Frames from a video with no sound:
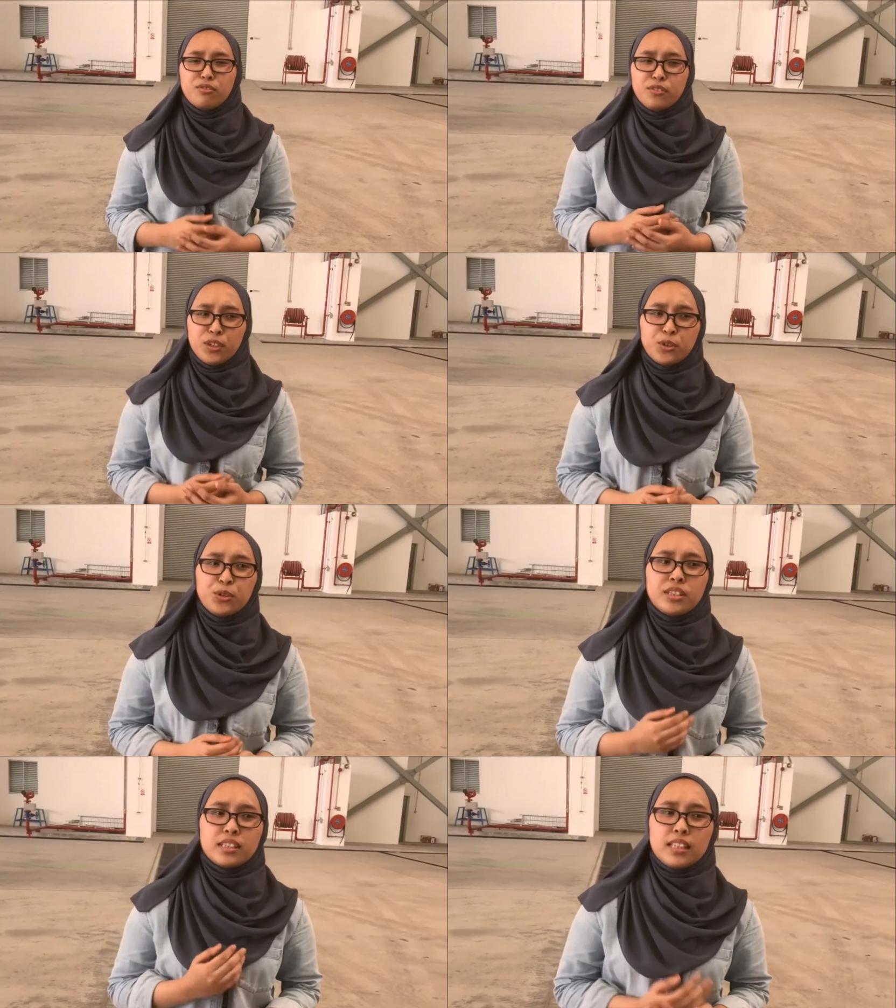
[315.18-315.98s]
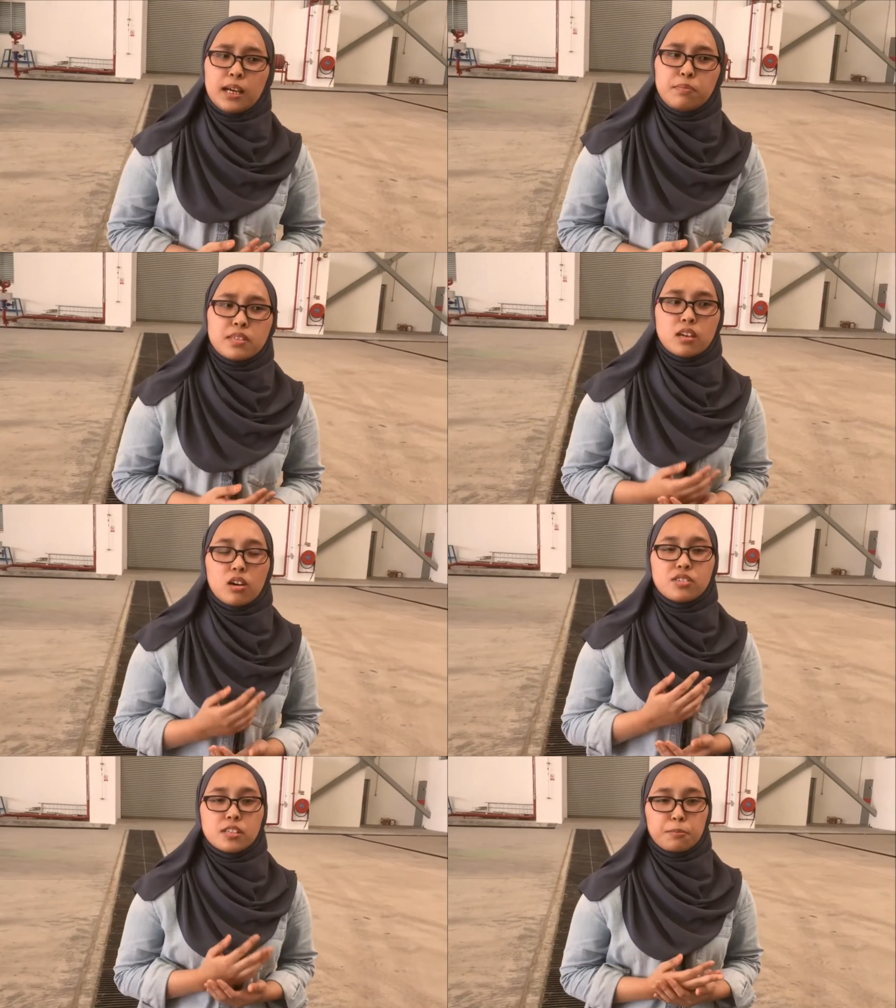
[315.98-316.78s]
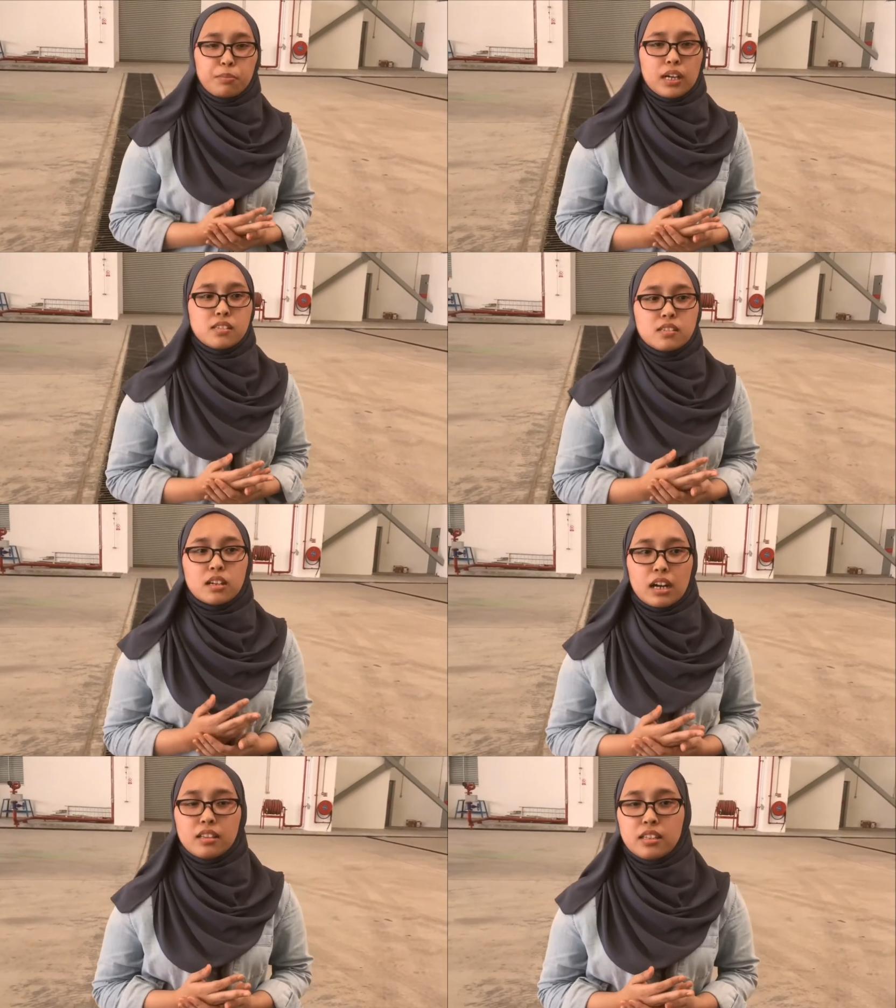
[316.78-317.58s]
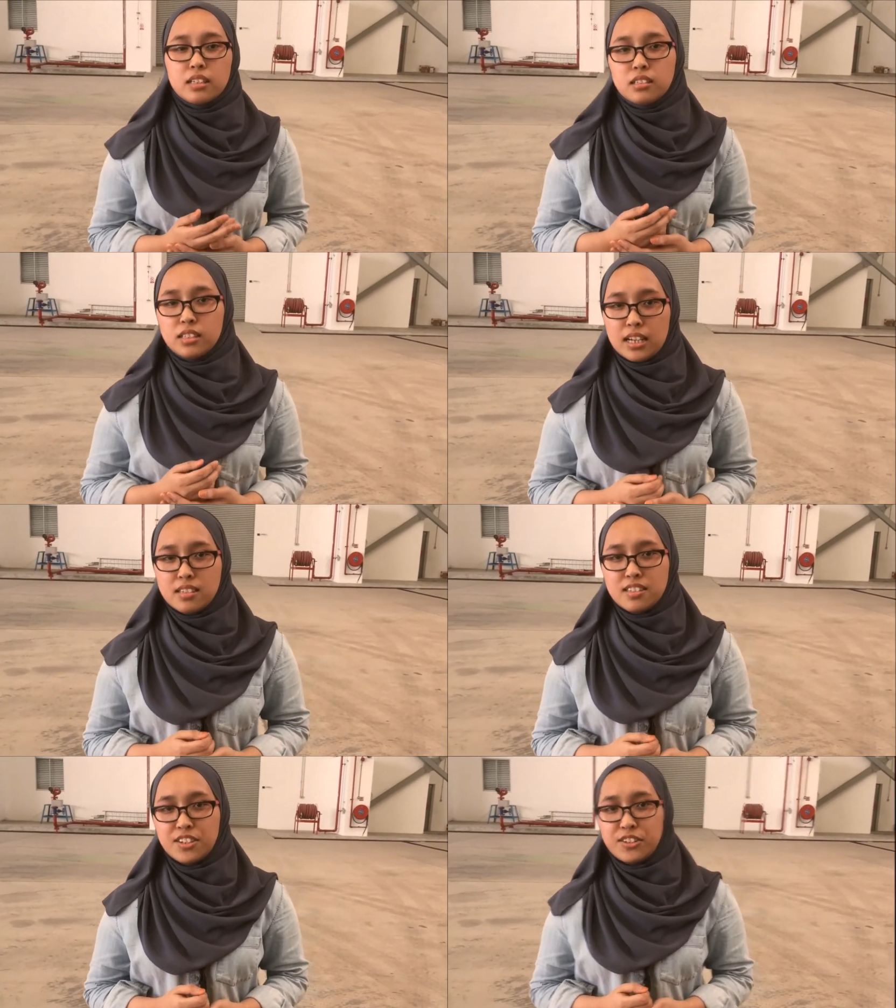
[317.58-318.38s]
a few types of supplies granted GST